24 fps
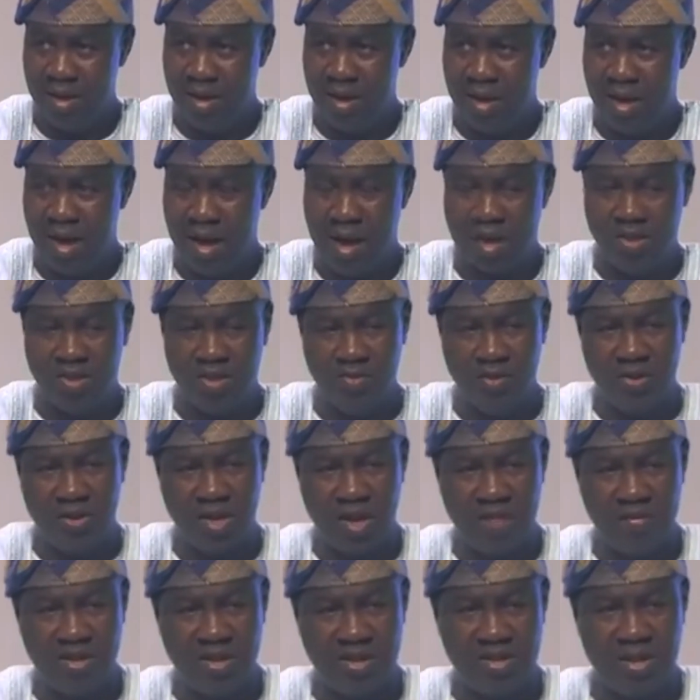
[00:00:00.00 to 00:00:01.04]
Our civil
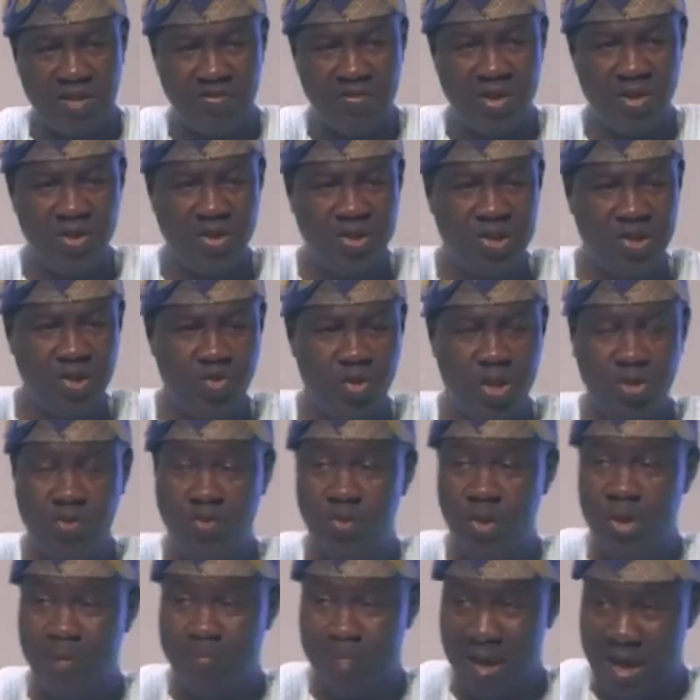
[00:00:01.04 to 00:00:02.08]
servants are very
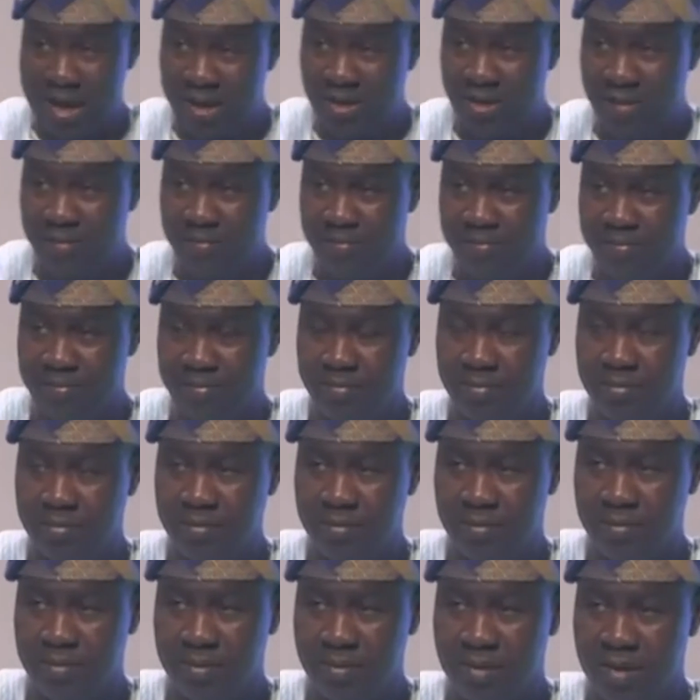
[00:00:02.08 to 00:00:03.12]
disgracefully paid,
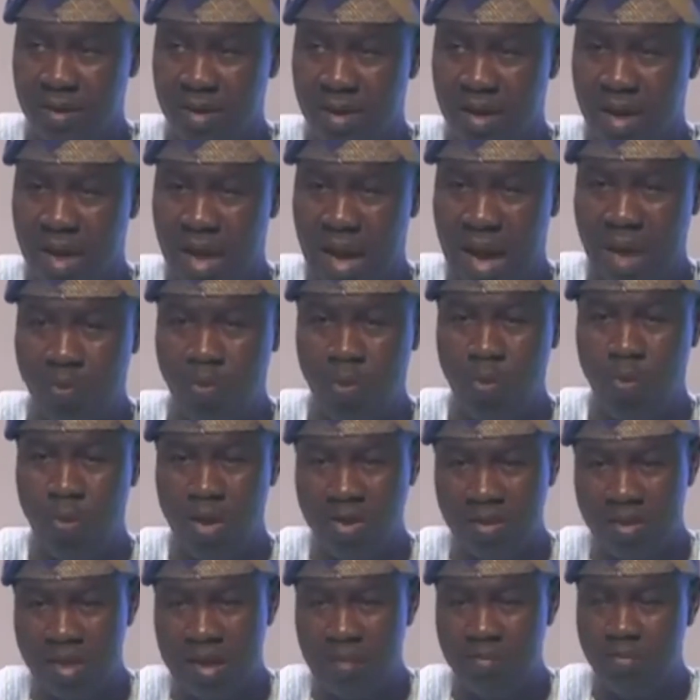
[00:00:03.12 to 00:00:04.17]
and we
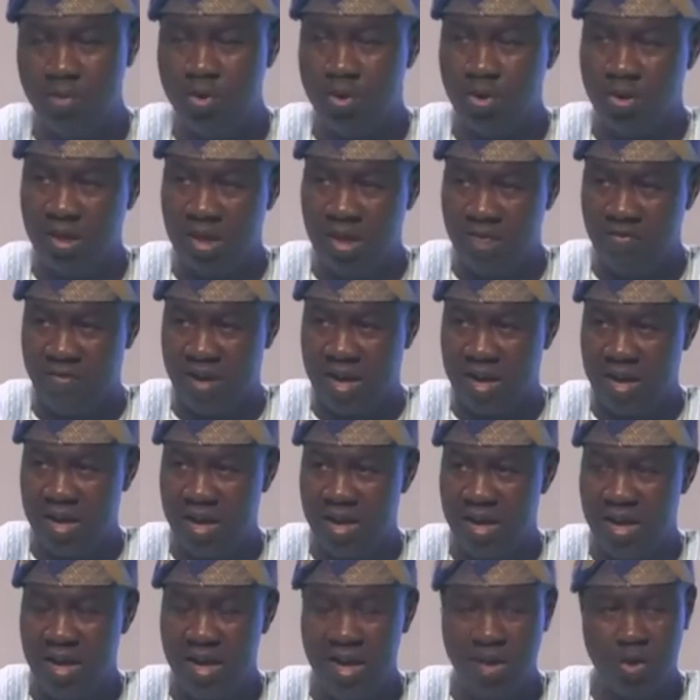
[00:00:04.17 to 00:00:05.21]
want them to deliver
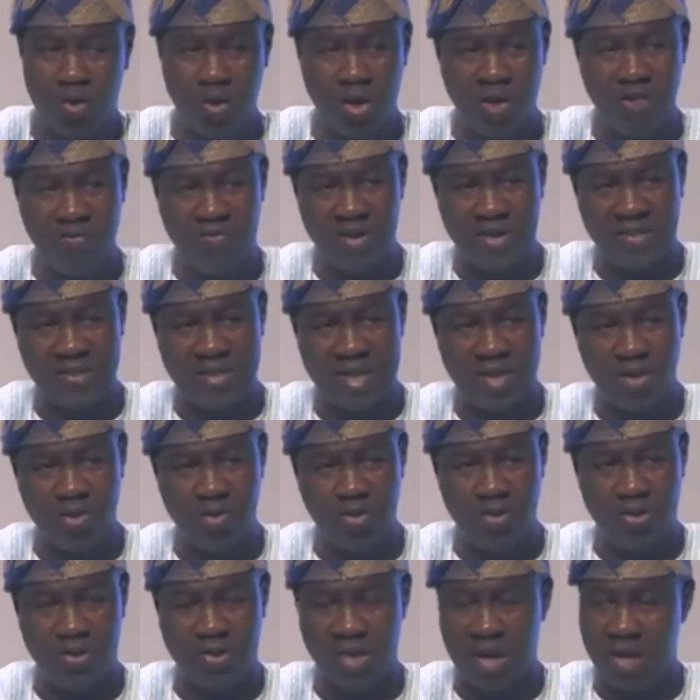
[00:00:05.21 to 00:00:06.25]
a 21st
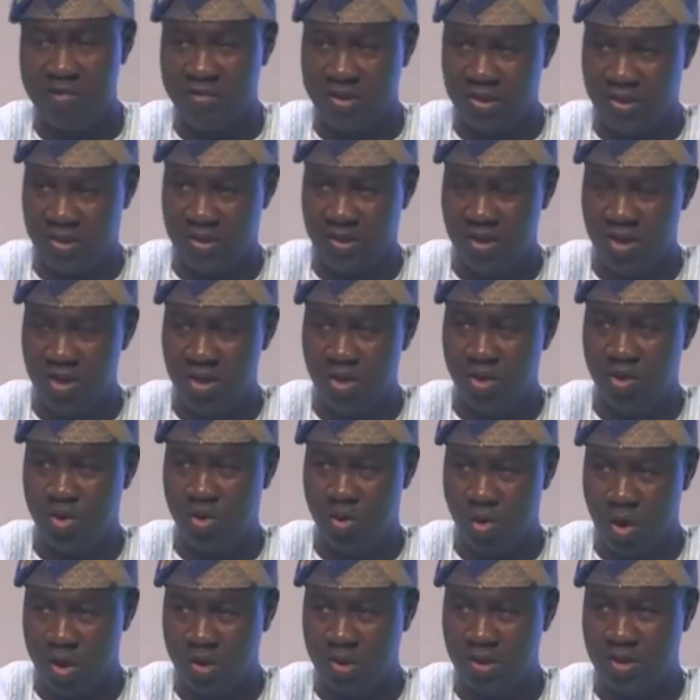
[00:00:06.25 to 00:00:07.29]
century service to
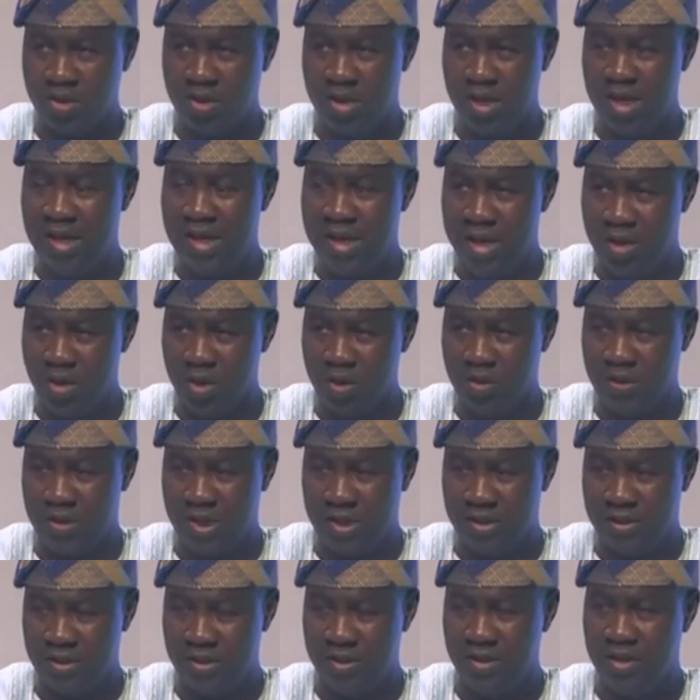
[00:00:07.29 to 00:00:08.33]
us in Lagos State.
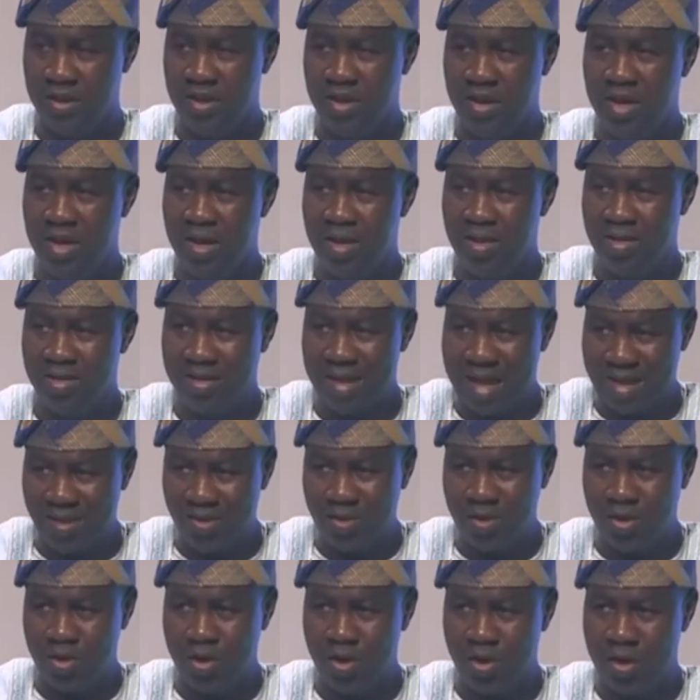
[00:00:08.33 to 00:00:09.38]
That's
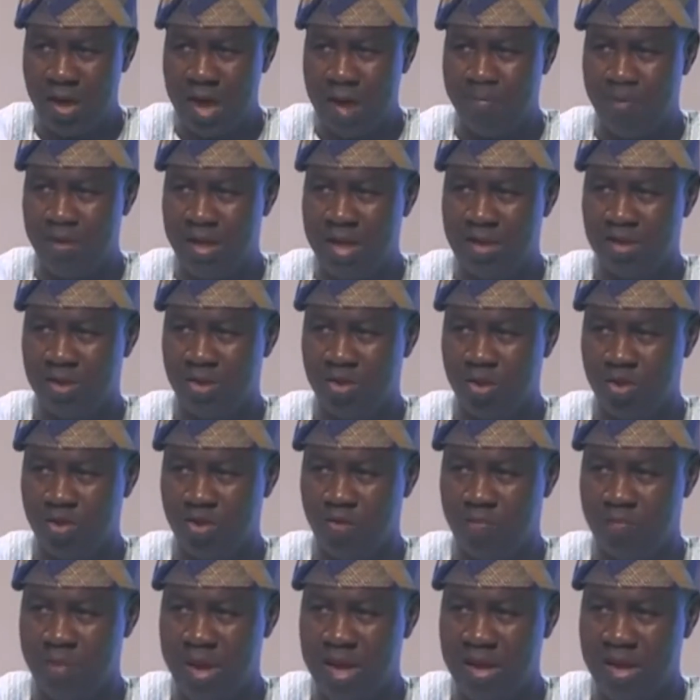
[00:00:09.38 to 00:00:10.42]
not going to happen at the sort of
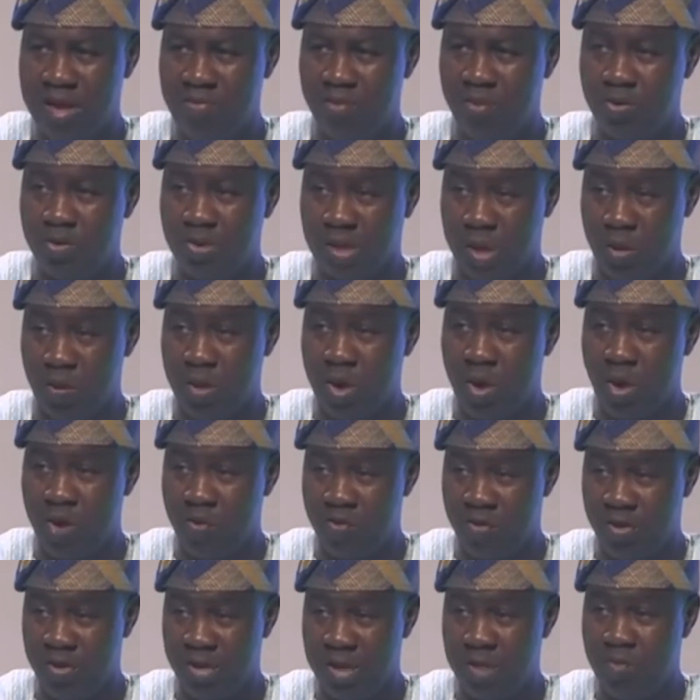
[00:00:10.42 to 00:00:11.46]
pay levels that we're
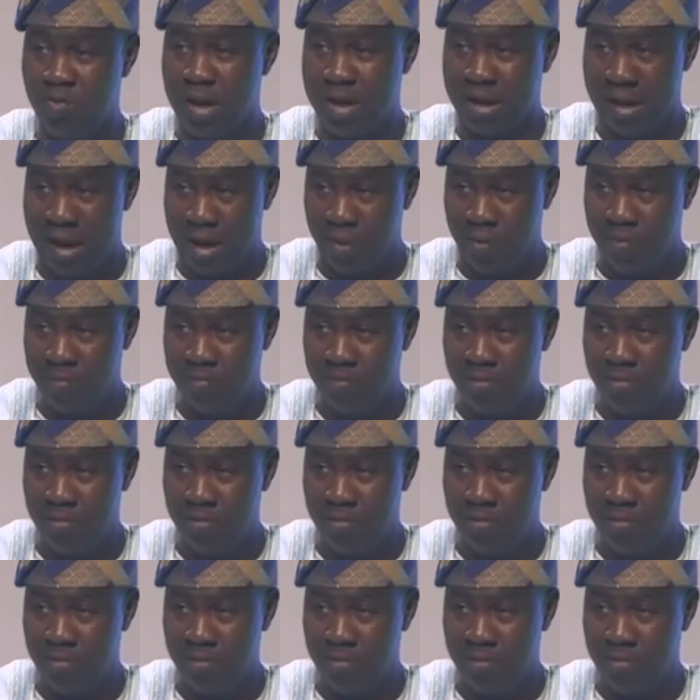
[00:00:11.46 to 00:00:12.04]
offering them right now.